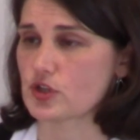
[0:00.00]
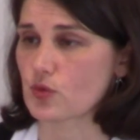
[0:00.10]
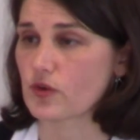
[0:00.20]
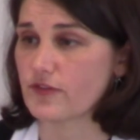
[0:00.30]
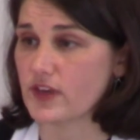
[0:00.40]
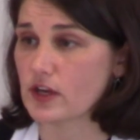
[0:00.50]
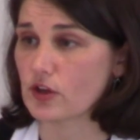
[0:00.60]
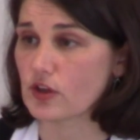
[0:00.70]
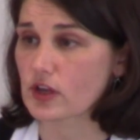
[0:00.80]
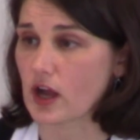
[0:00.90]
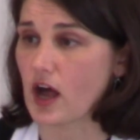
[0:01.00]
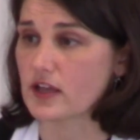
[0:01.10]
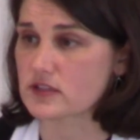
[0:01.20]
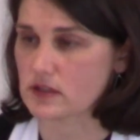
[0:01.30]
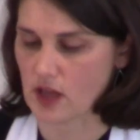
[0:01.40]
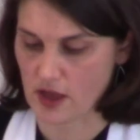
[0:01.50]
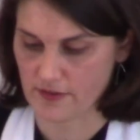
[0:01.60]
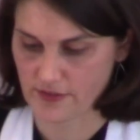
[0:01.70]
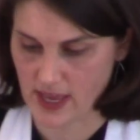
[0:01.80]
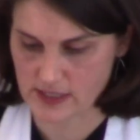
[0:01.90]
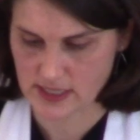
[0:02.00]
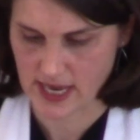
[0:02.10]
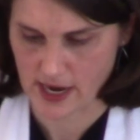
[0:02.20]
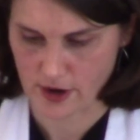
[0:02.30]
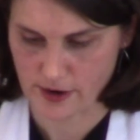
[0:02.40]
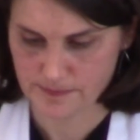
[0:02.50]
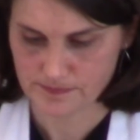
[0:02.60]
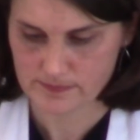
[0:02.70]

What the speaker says: to reveal God's love and care,